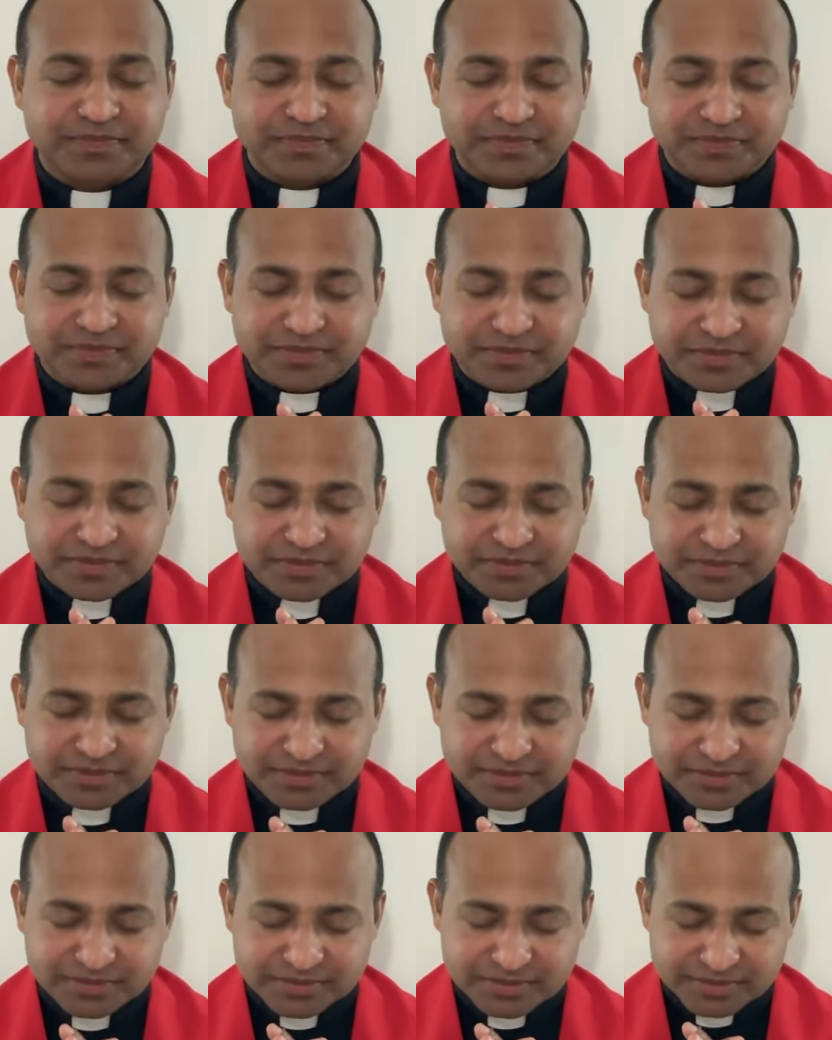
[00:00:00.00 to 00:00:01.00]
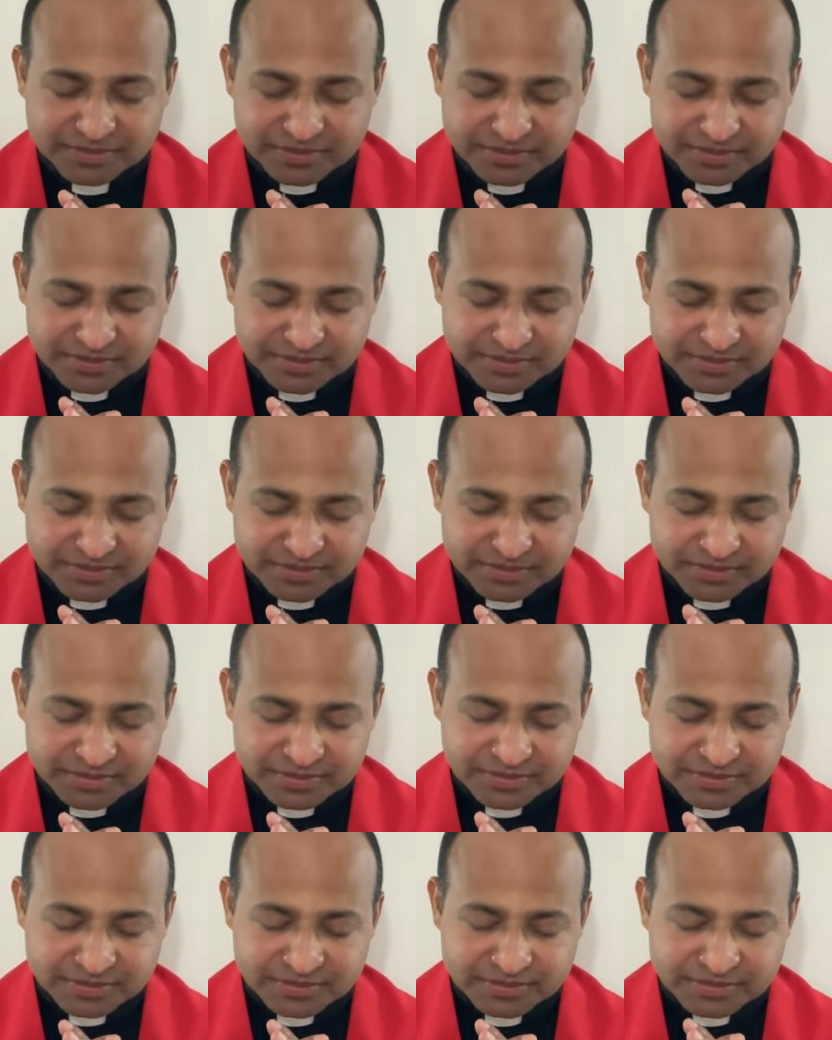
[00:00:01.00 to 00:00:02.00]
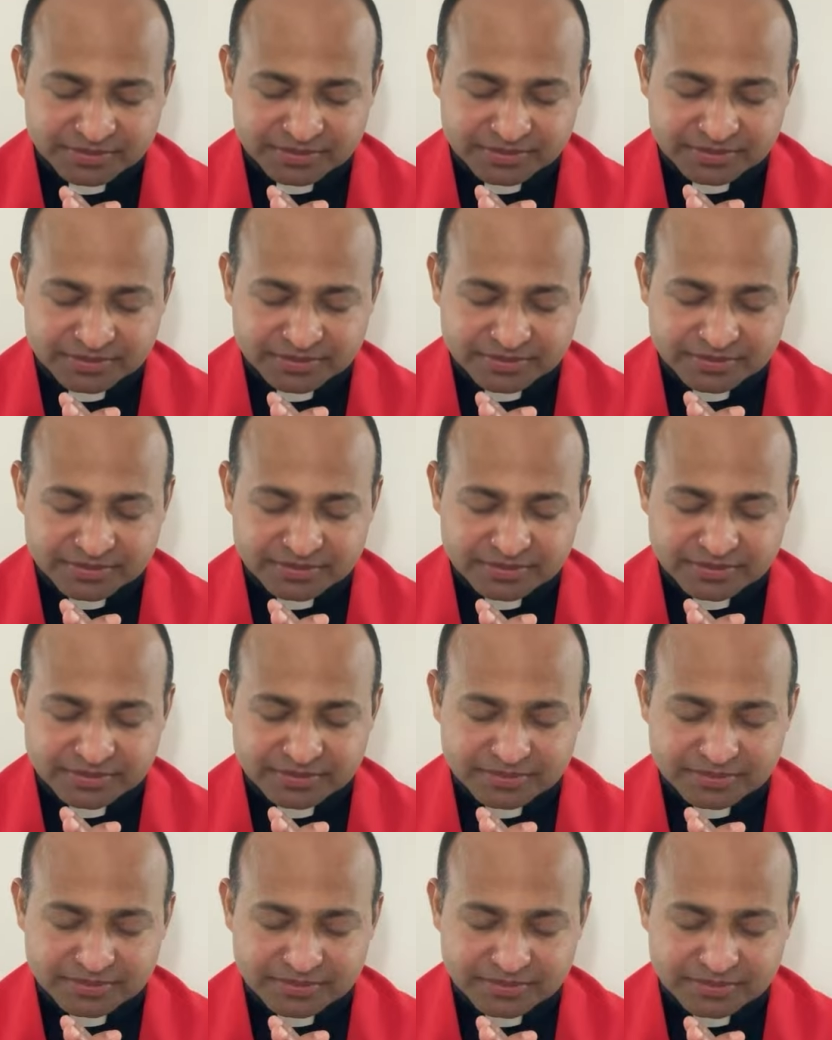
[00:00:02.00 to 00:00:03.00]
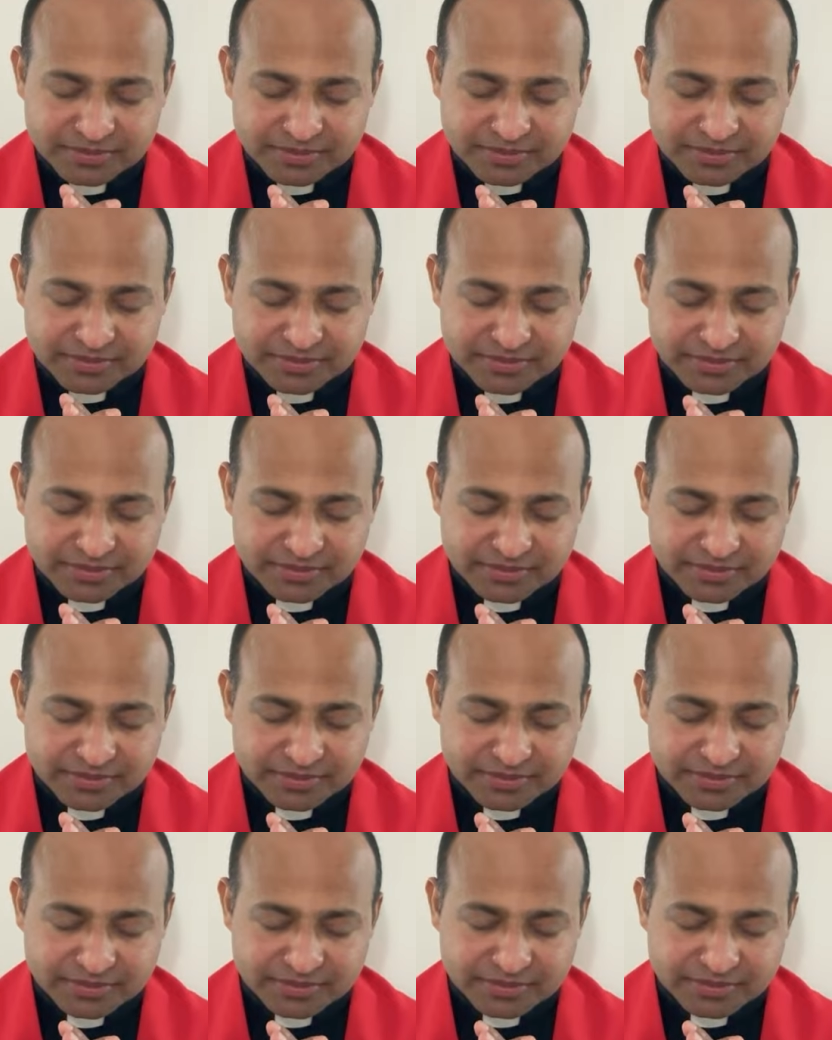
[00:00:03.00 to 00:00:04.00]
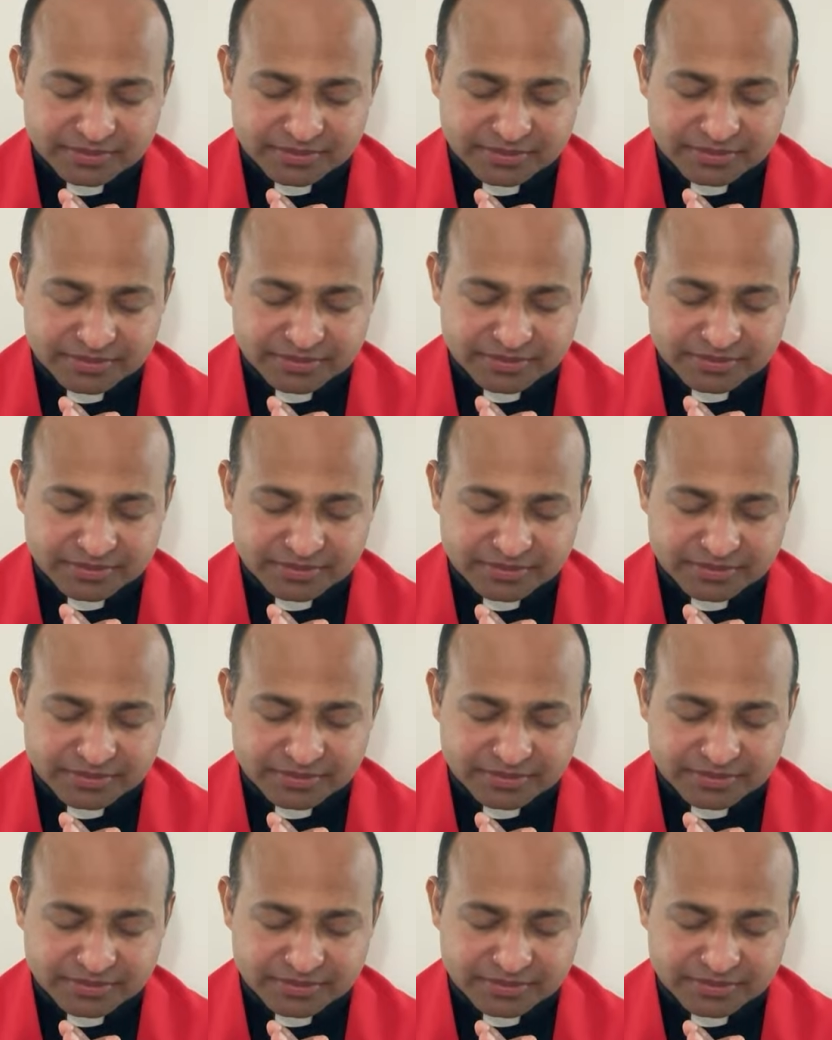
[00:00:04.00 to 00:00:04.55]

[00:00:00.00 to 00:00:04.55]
Nobody speaks.